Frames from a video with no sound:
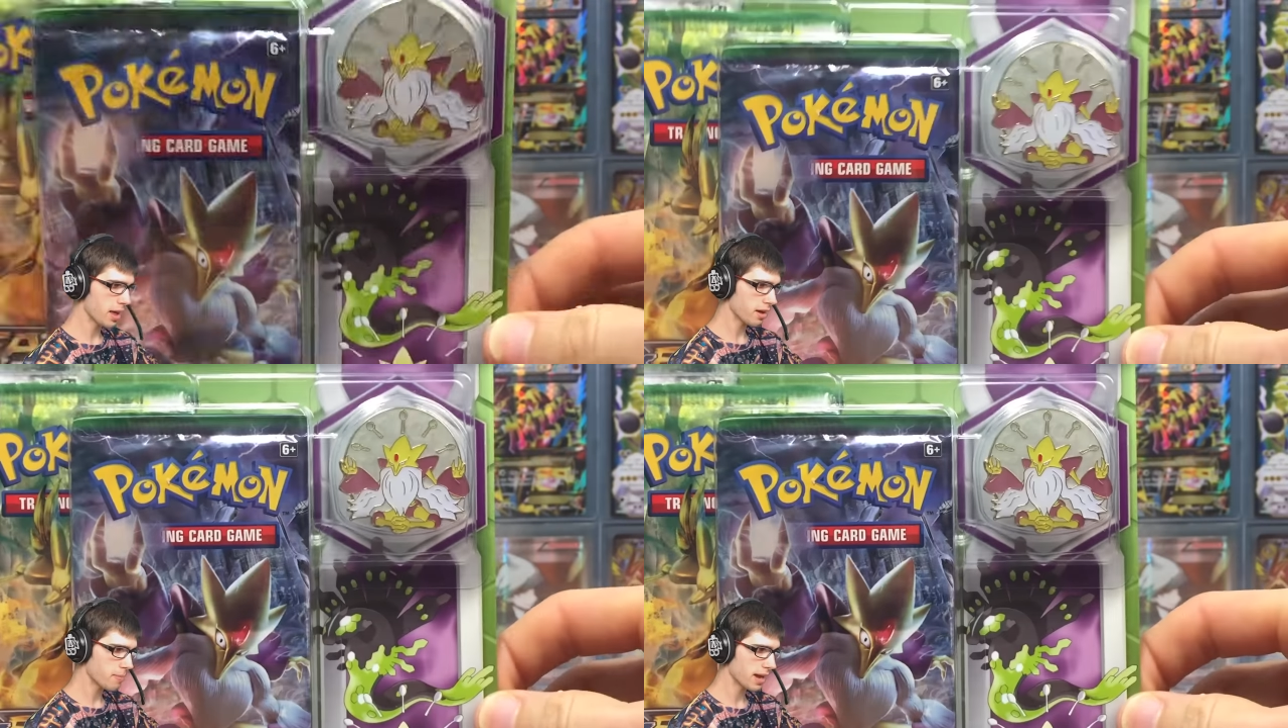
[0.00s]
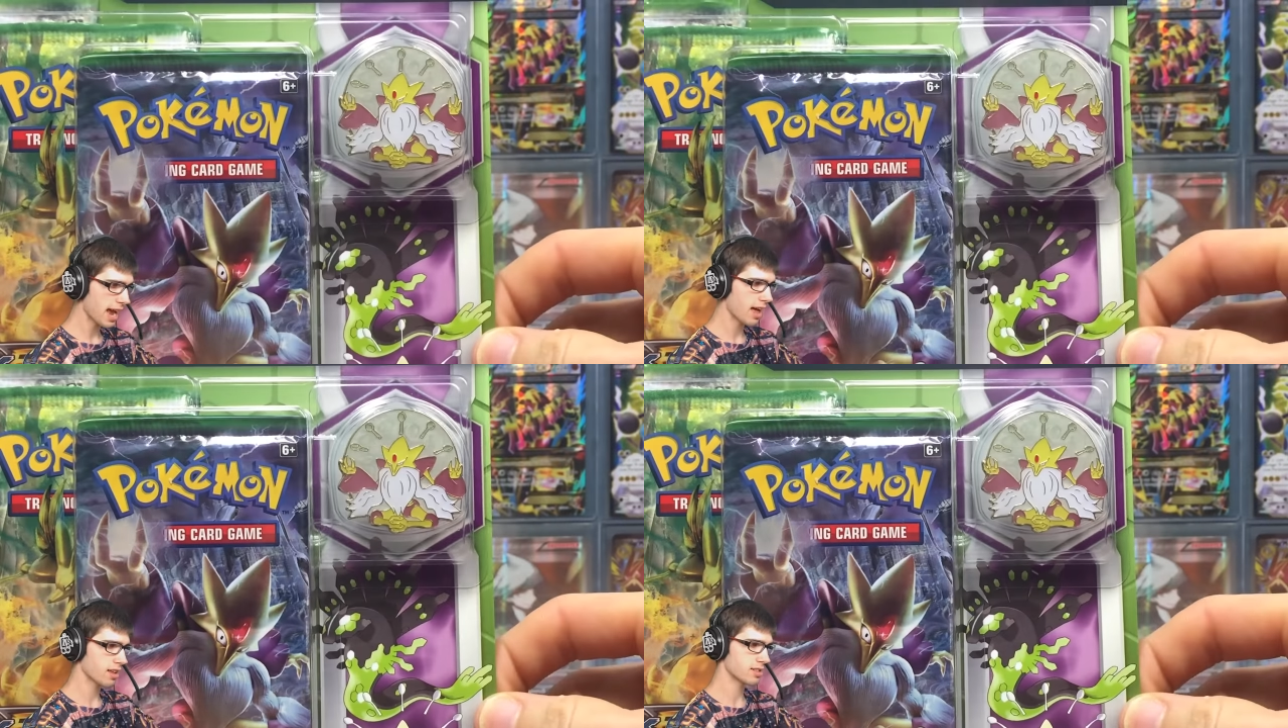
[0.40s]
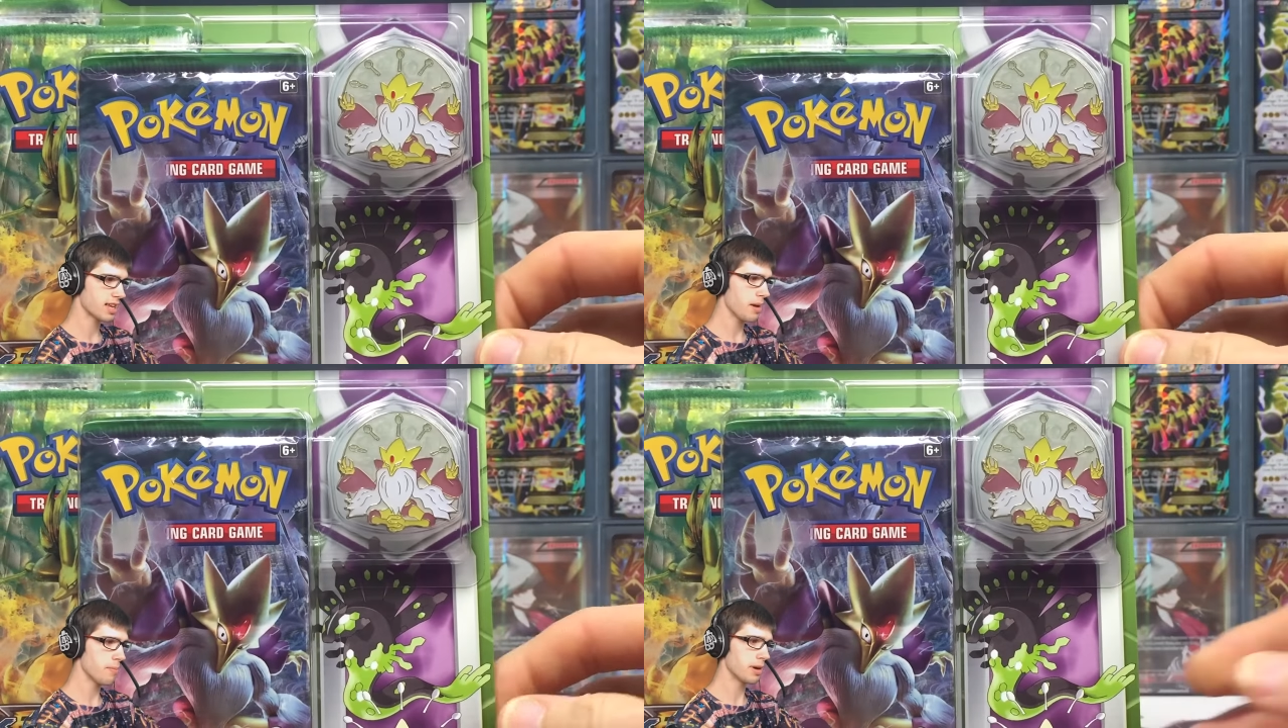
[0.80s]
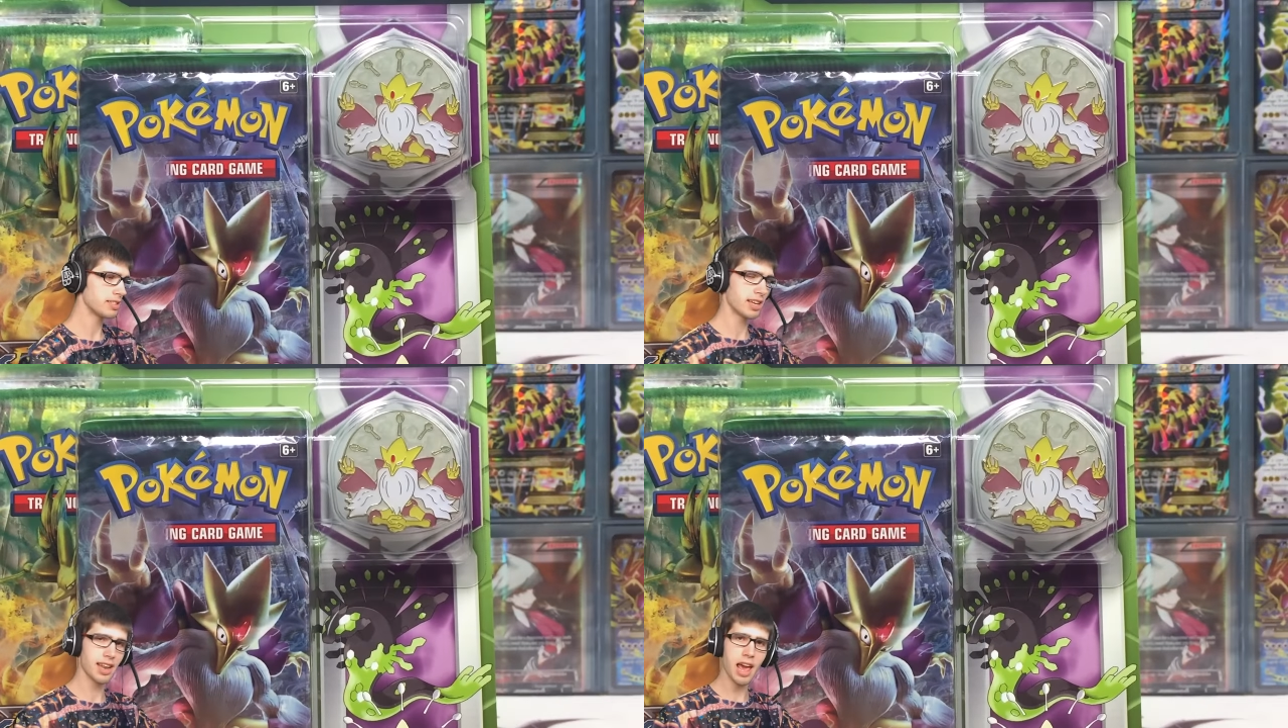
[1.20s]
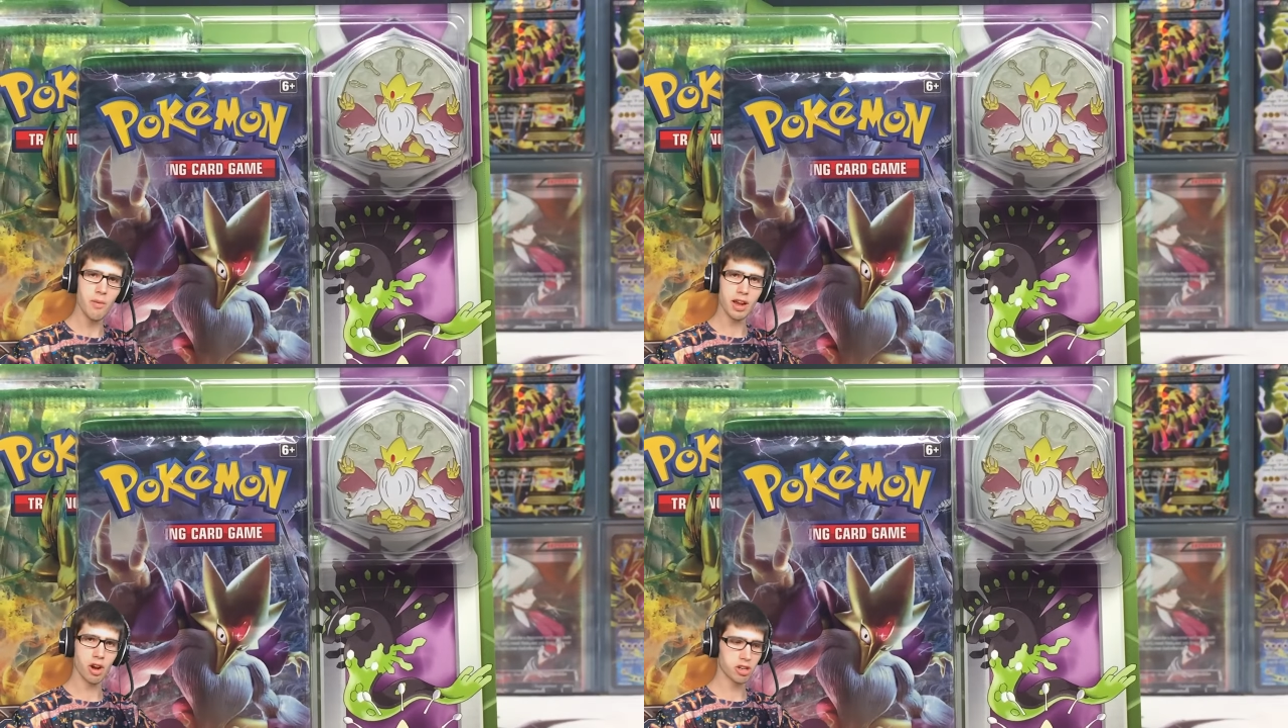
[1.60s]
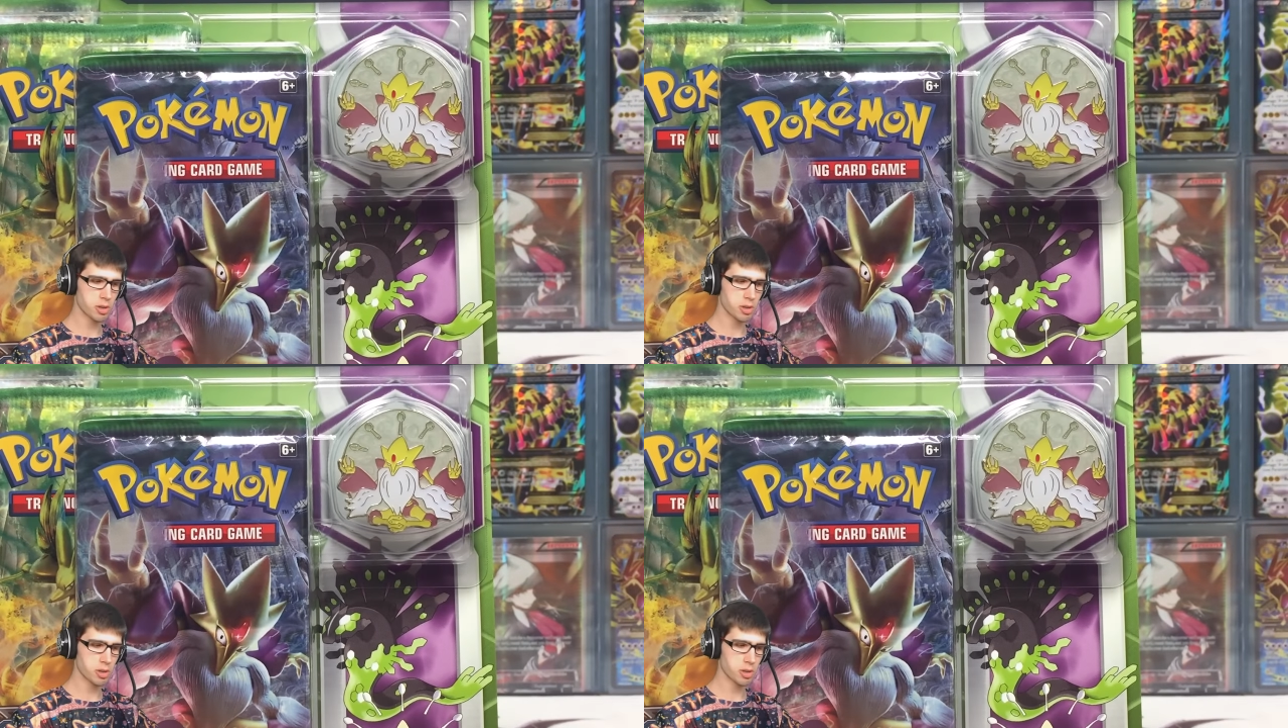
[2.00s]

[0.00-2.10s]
Mega Alakazam, but today we're going